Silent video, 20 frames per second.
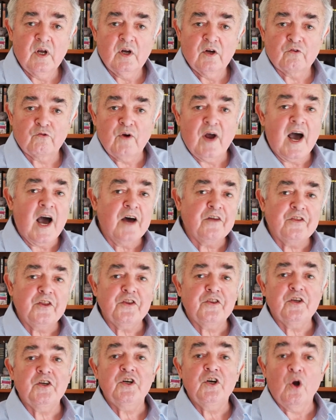Rather
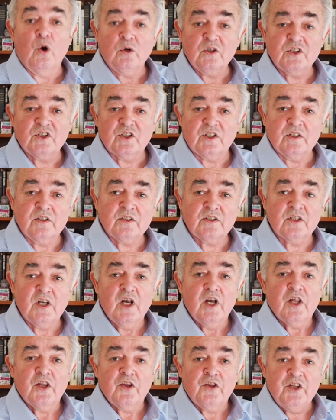than nonsense,
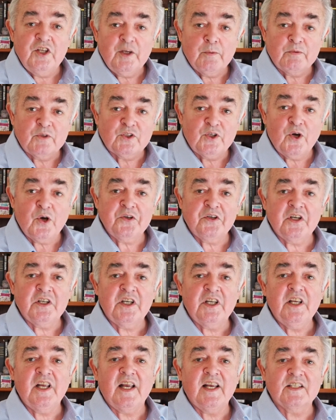the
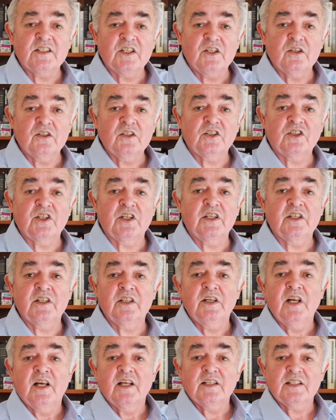absurdity is
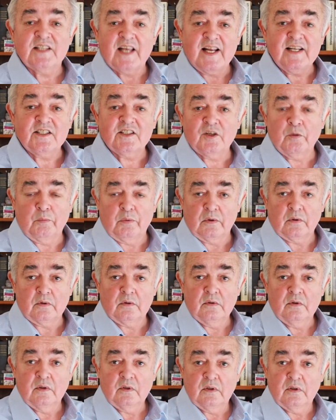considered sensible,
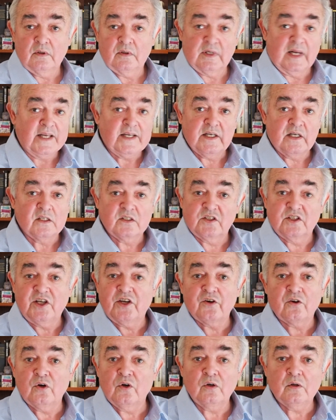like
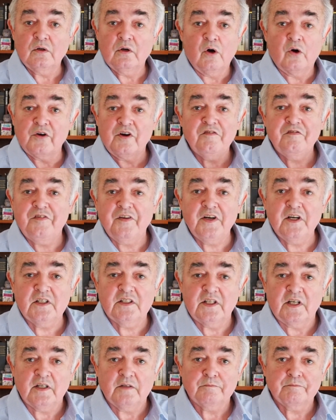zero or
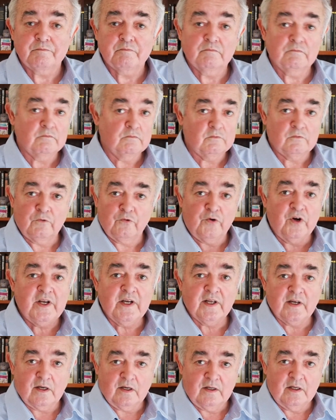infinity,
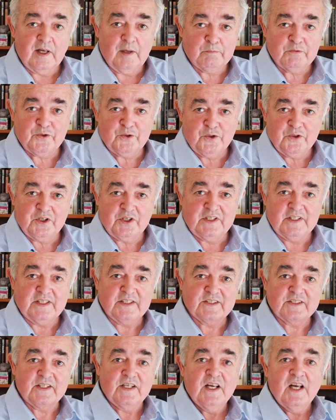real
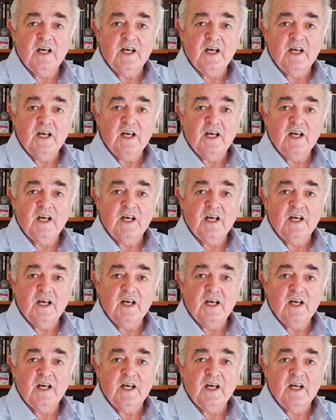absurdities.